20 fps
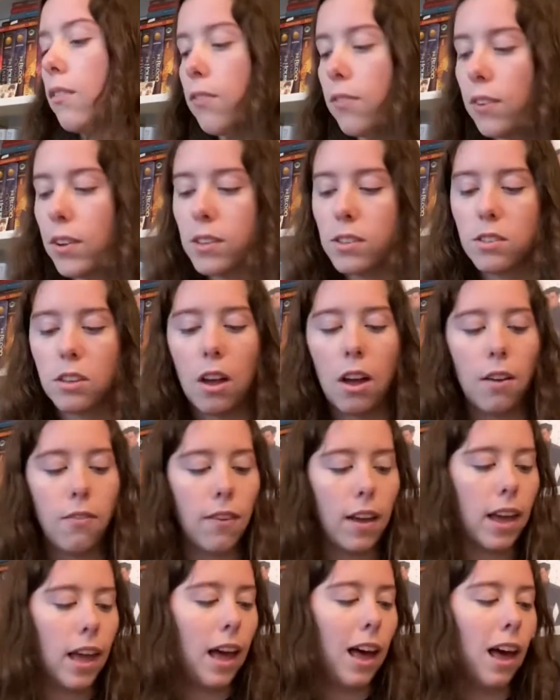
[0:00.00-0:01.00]
First off,
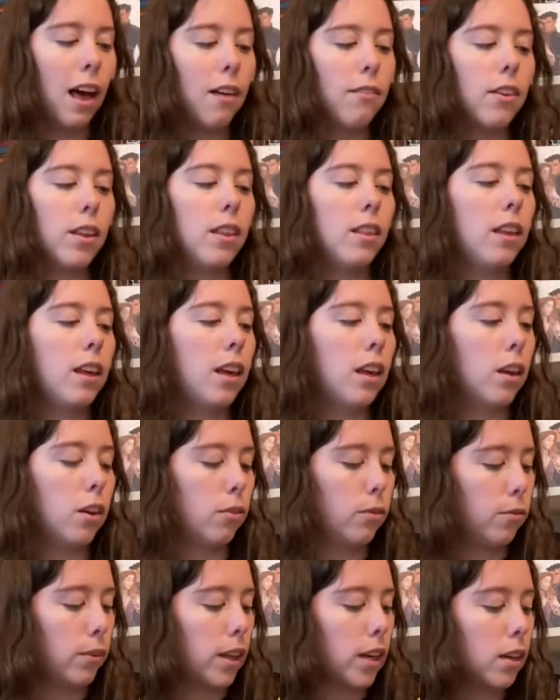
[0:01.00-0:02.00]
I have the
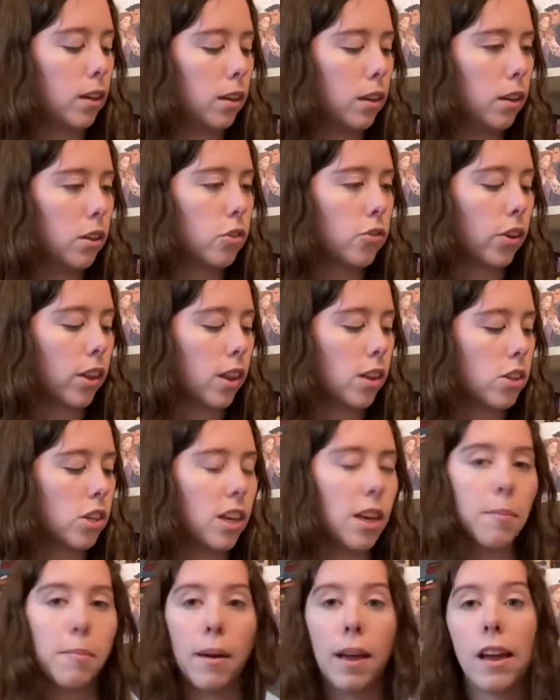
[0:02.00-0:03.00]
Reader
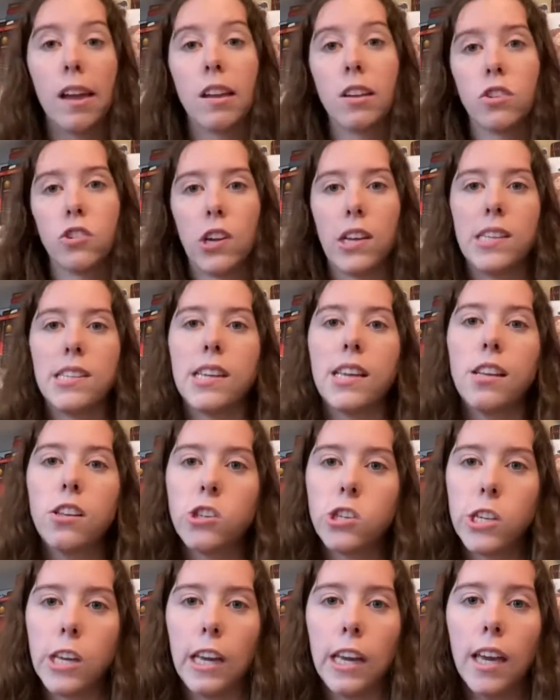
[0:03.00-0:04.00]
Trilogy by Tracy,
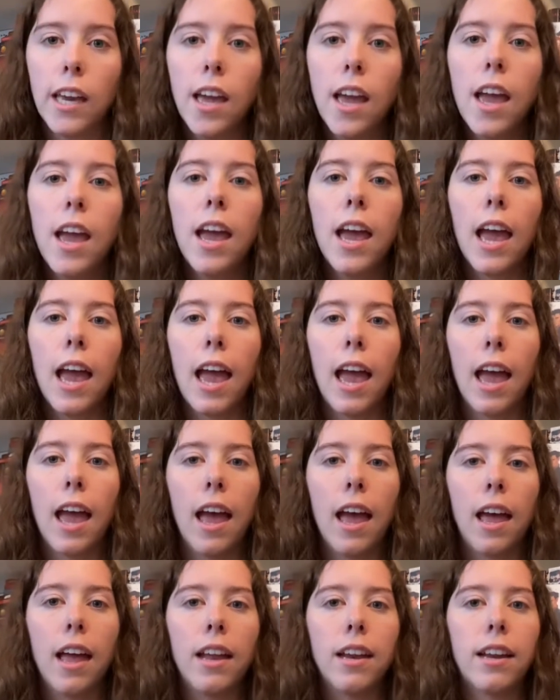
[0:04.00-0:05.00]
Chee,
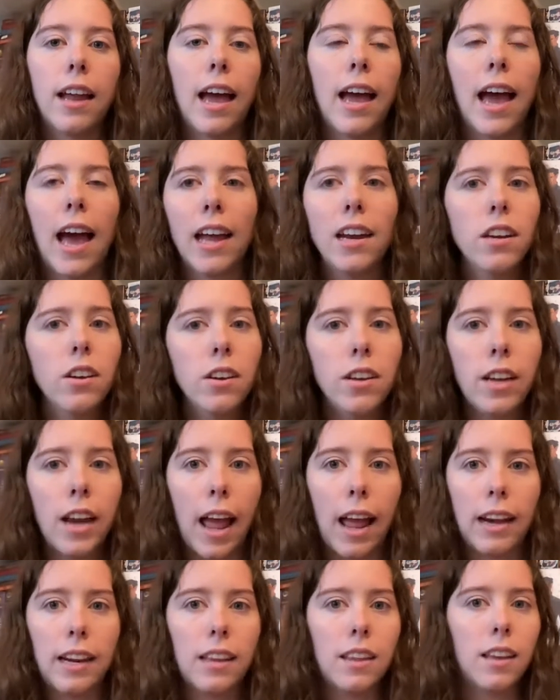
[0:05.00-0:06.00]
and I hadn't heard
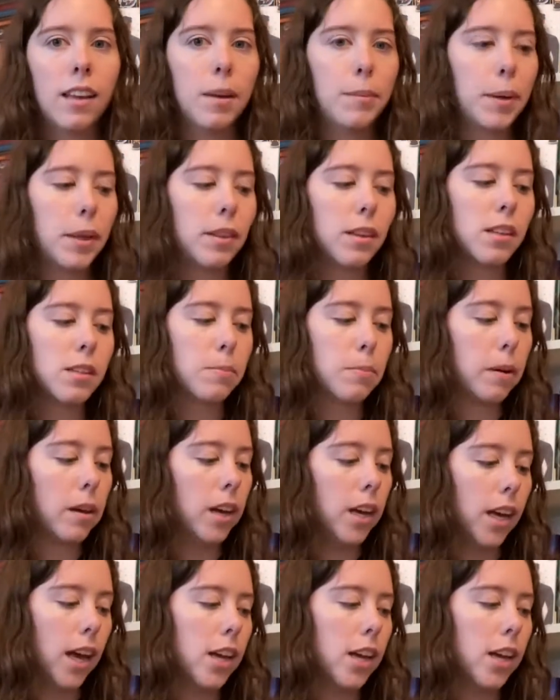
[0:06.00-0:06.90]
anything about this book.